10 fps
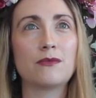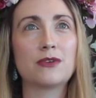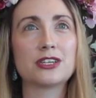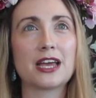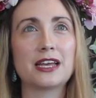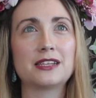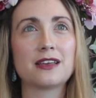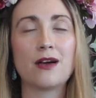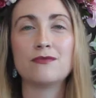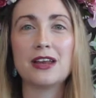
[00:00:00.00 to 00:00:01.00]
in which
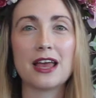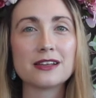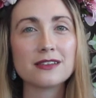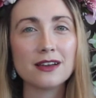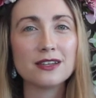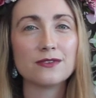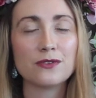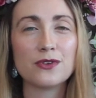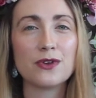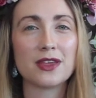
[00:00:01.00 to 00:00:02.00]
case I'm really excited
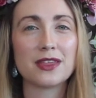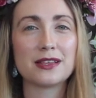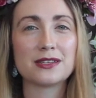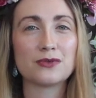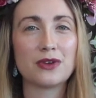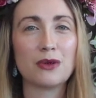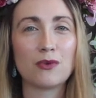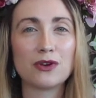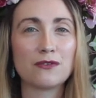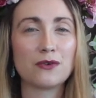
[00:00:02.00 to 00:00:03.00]
for you. I think there's some really
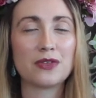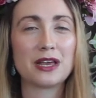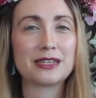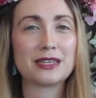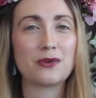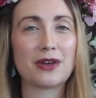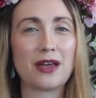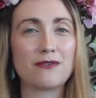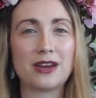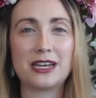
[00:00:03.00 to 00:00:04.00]
wonderful things that you're
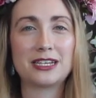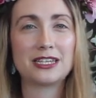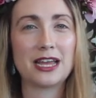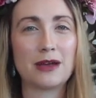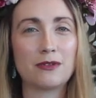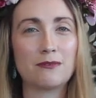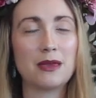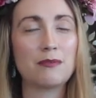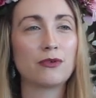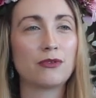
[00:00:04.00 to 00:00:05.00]
getting ready to share with
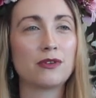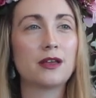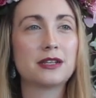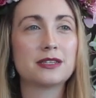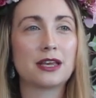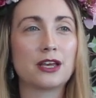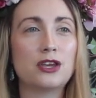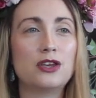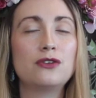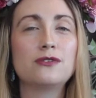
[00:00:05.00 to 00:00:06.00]
people and it's like a
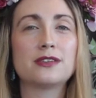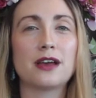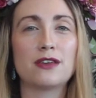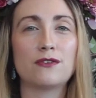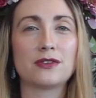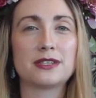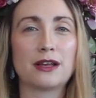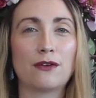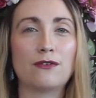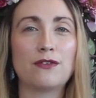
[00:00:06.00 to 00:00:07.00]
new side of
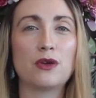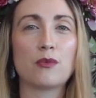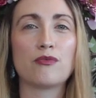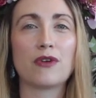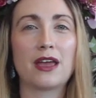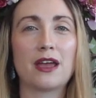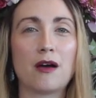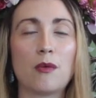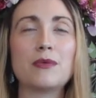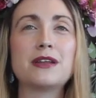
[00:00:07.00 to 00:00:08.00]
yourself that you're bringing
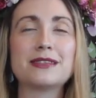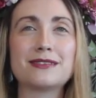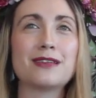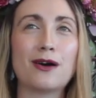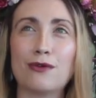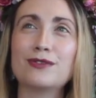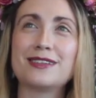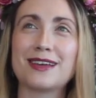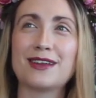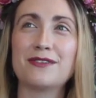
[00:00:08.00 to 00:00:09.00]
up, but it's the
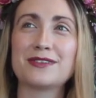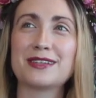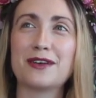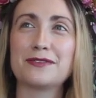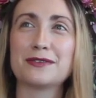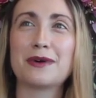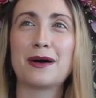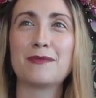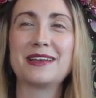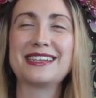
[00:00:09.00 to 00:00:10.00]
old side of yourself as
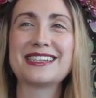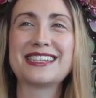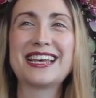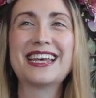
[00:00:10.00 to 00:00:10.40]
well because